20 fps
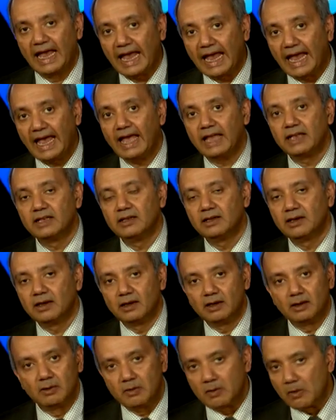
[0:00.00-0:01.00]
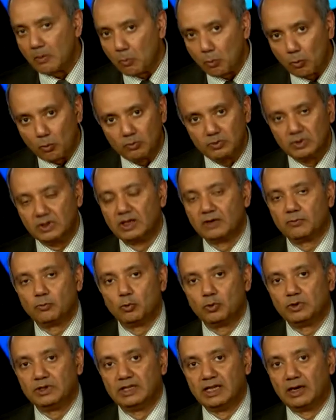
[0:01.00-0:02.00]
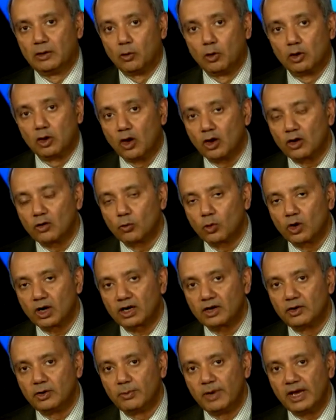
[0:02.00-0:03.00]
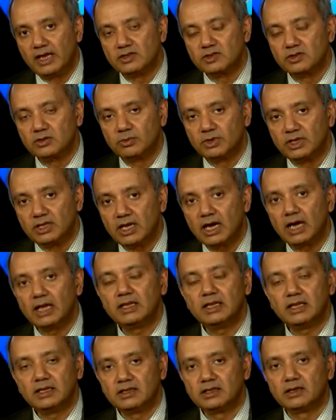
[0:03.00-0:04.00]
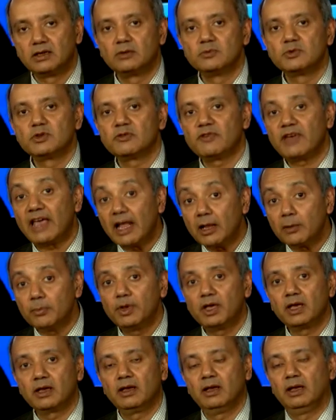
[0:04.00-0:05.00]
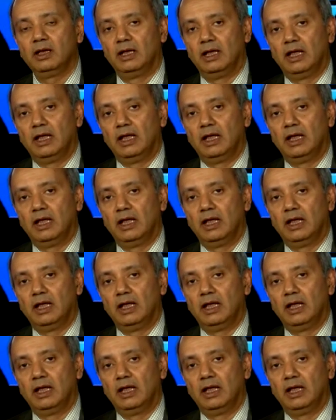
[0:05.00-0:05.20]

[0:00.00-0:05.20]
And there a lot of work remains to be done in terms of helping